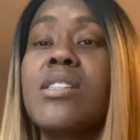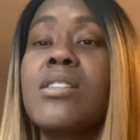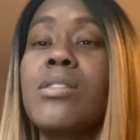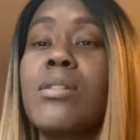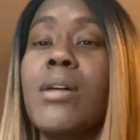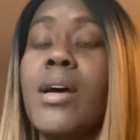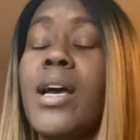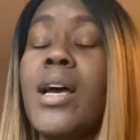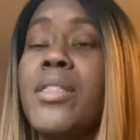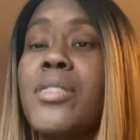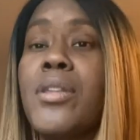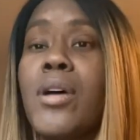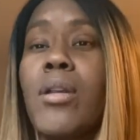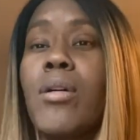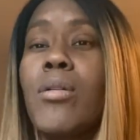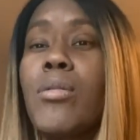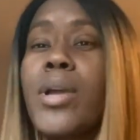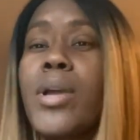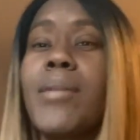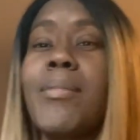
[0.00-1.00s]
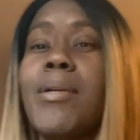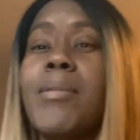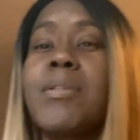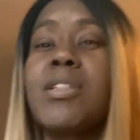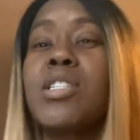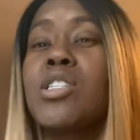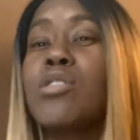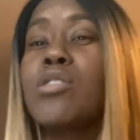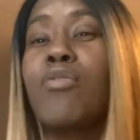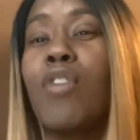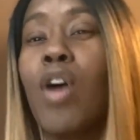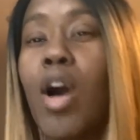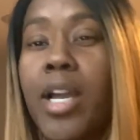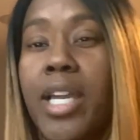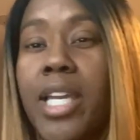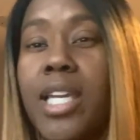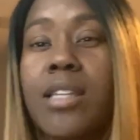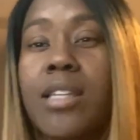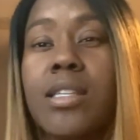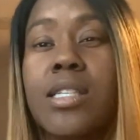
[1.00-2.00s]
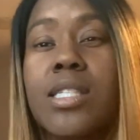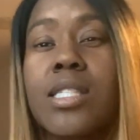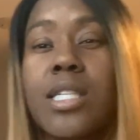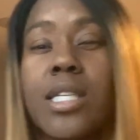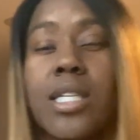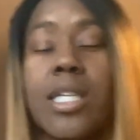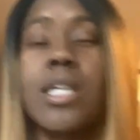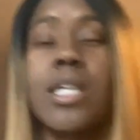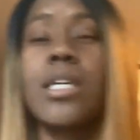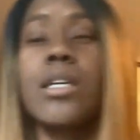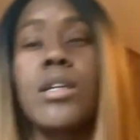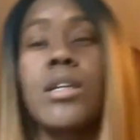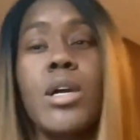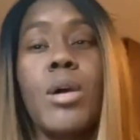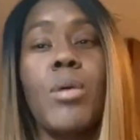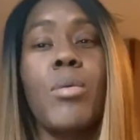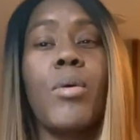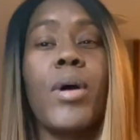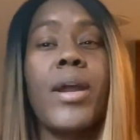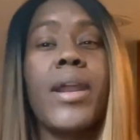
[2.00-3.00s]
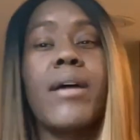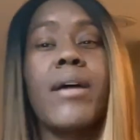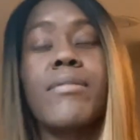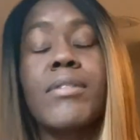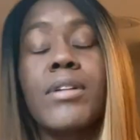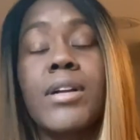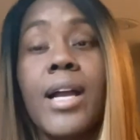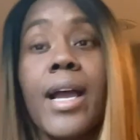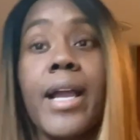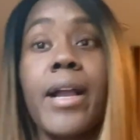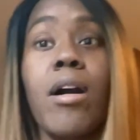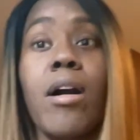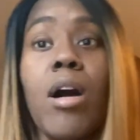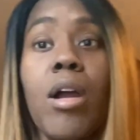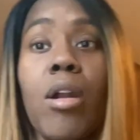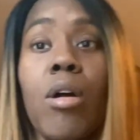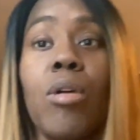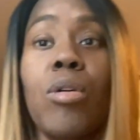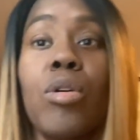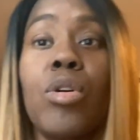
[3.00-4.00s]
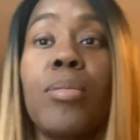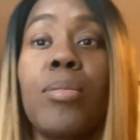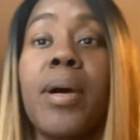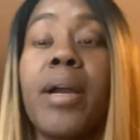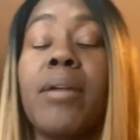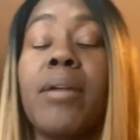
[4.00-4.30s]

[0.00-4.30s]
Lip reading: So I thought, okay, maybe it's just foggy in the city, whatever. I got home, I